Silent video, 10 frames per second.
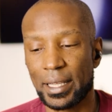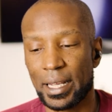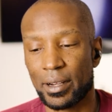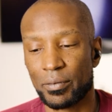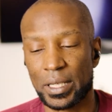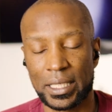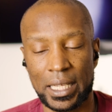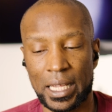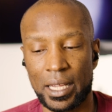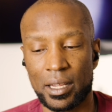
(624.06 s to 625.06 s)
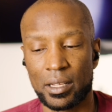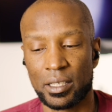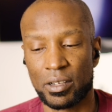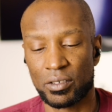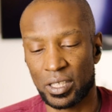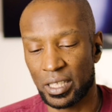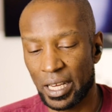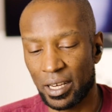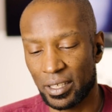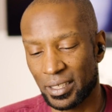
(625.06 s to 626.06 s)
there, we see, there was
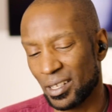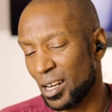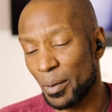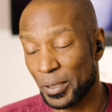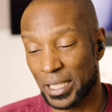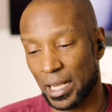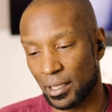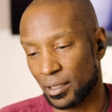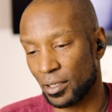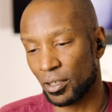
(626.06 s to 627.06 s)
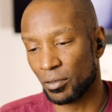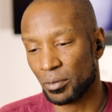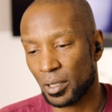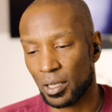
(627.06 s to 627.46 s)
a couple seconds ago,